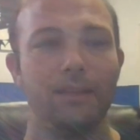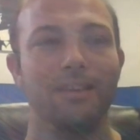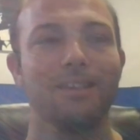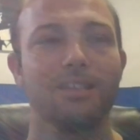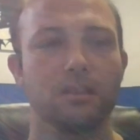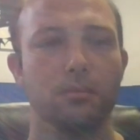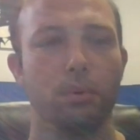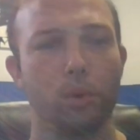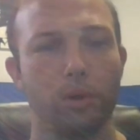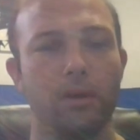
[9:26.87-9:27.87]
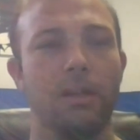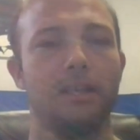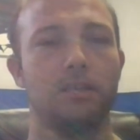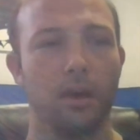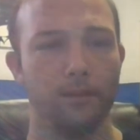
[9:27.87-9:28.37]
This is important
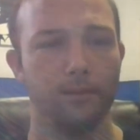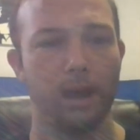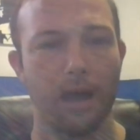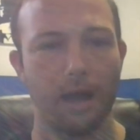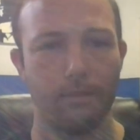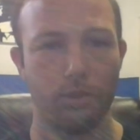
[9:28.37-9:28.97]
in tough times.